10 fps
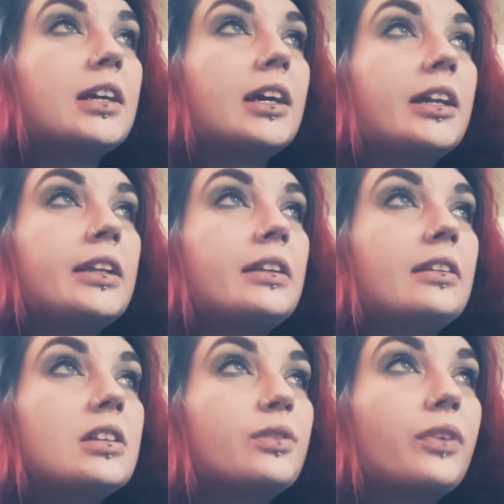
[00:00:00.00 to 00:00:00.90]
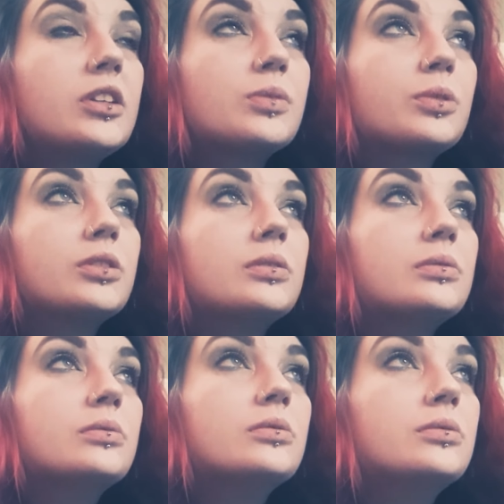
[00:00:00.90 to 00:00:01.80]
and these friends were
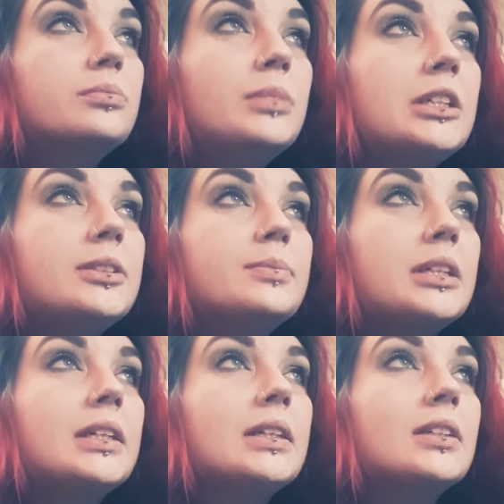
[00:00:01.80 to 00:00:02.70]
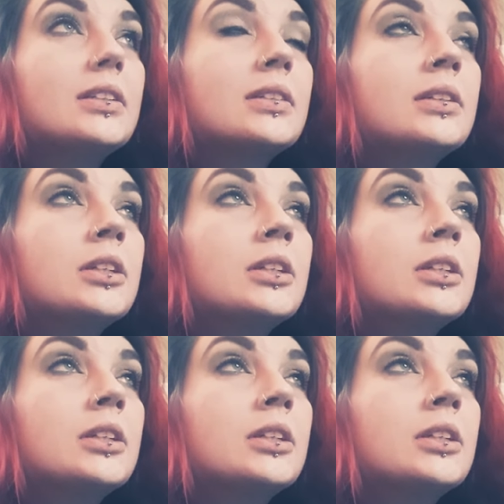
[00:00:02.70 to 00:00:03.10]
mean to me and